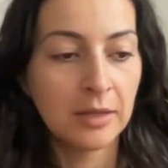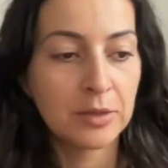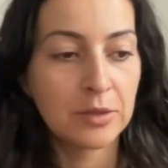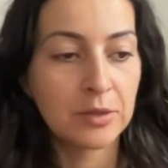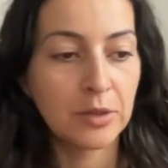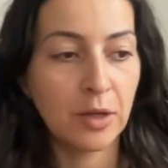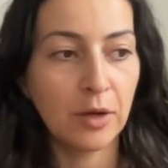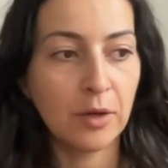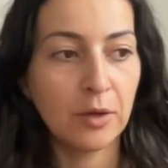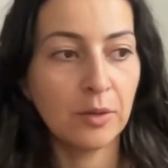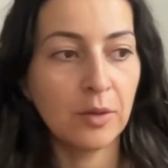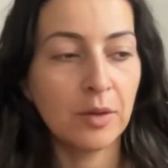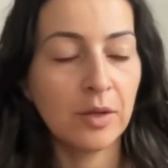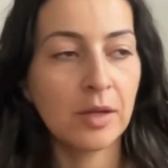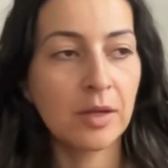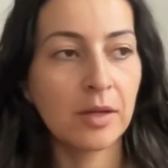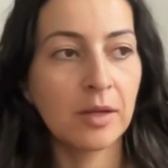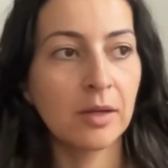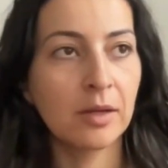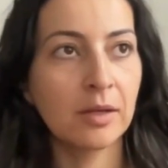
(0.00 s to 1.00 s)
So,
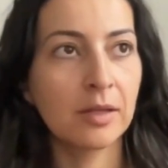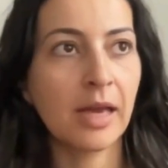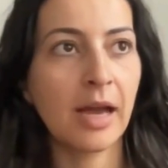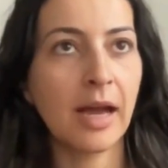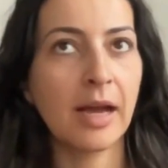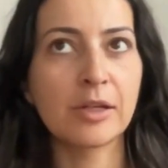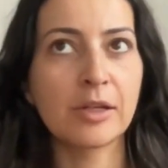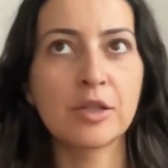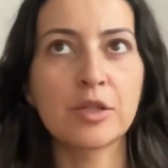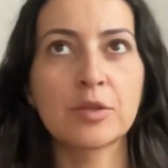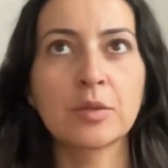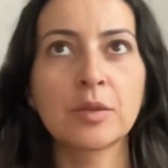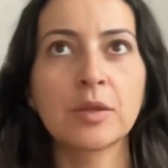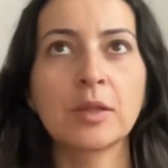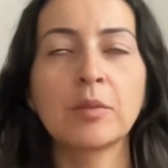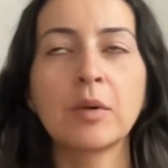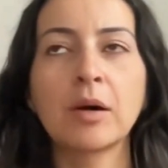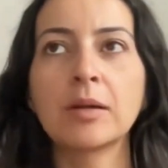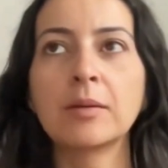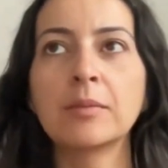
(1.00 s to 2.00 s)
yeah, I just really
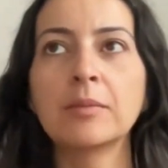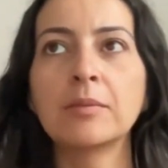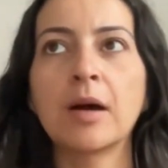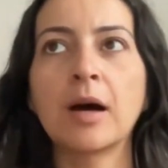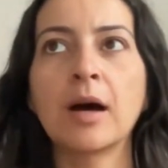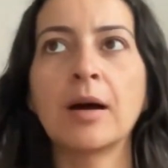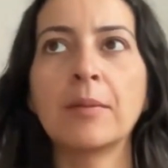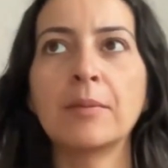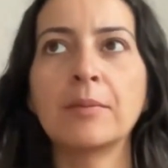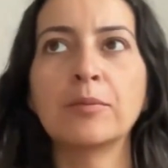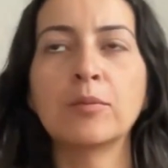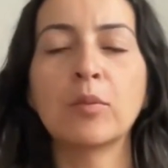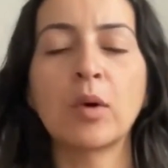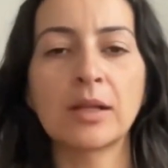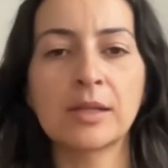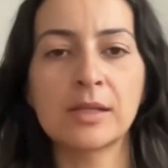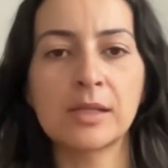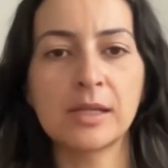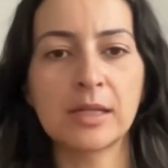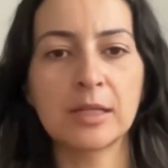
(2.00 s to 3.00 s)
want
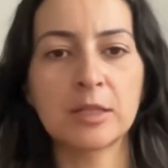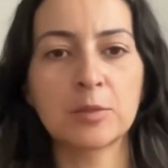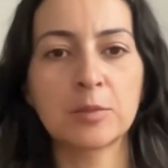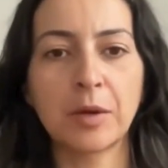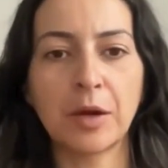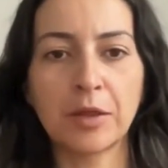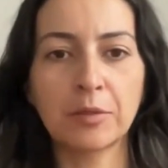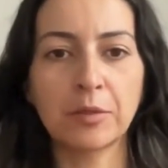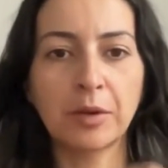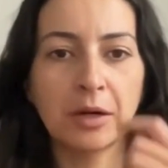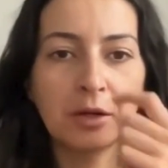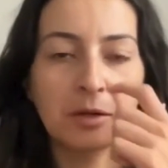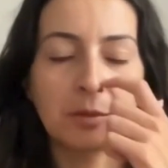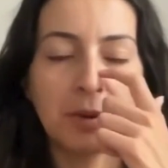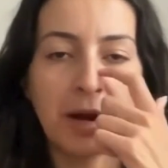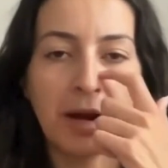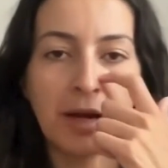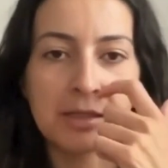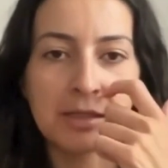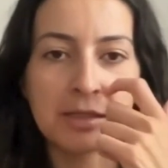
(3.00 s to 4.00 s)
today's breathwork
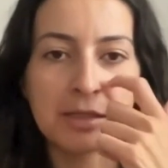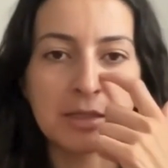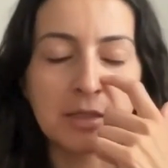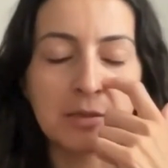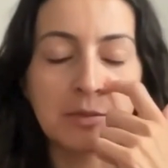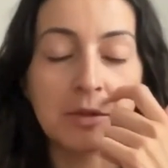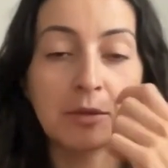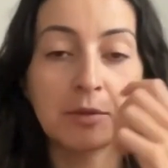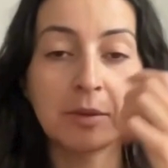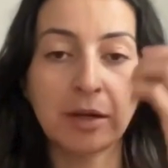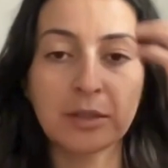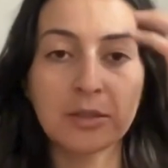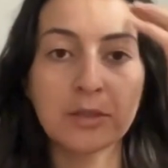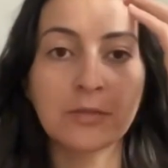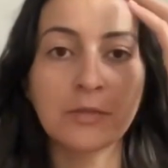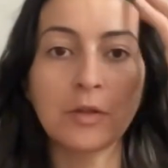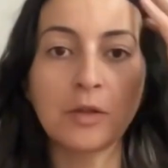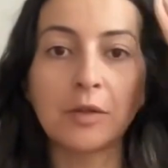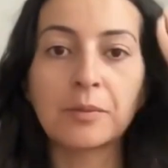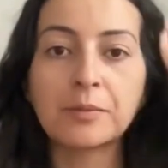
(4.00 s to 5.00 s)
practice to be
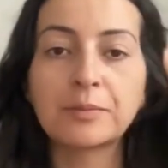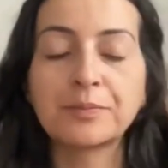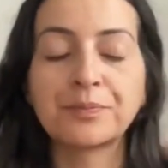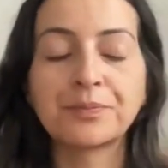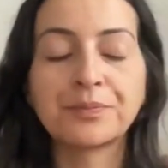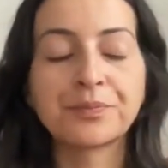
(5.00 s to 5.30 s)
restful.